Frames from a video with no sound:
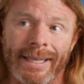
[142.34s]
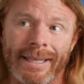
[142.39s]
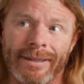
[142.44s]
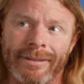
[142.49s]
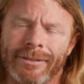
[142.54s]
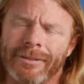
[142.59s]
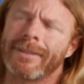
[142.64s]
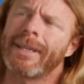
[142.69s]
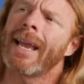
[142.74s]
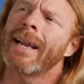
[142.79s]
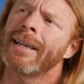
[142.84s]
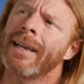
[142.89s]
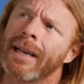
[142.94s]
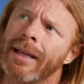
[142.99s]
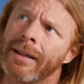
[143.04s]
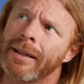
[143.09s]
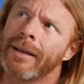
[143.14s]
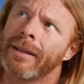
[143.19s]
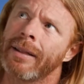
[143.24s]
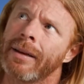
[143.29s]
So
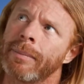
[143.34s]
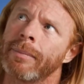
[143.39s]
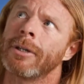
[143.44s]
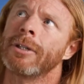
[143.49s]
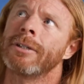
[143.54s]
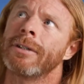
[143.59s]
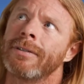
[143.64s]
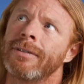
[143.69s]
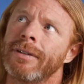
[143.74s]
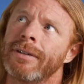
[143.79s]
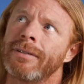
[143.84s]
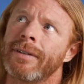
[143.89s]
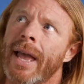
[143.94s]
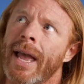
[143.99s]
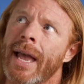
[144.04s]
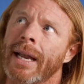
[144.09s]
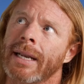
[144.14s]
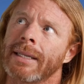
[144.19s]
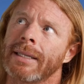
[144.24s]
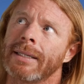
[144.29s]
technically, the Emergencies
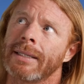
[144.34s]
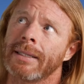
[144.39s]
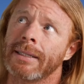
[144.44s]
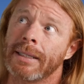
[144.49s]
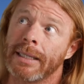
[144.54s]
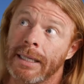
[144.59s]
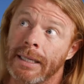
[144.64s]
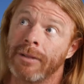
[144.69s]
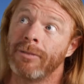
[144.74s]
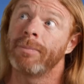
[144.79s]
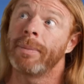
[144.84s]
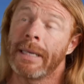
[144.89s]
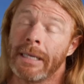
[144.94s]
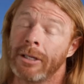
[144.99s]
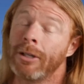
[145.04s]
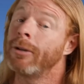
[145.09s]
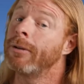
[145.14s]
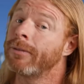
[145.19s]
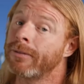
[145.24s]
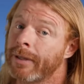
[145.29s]
Act is
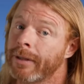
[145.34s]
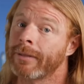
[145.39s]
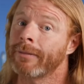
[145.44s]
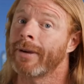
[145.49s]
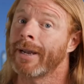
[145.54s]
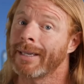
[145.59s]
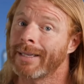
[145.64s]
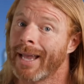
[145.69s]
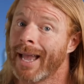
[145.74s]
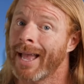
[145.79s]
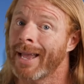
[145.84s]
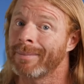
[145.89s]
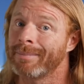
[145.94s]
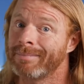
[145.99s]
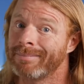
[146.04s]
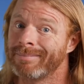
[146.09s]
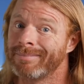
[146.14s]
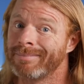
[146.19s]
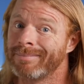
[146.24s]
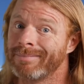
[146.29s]
being used at the right
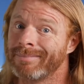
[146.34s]
time,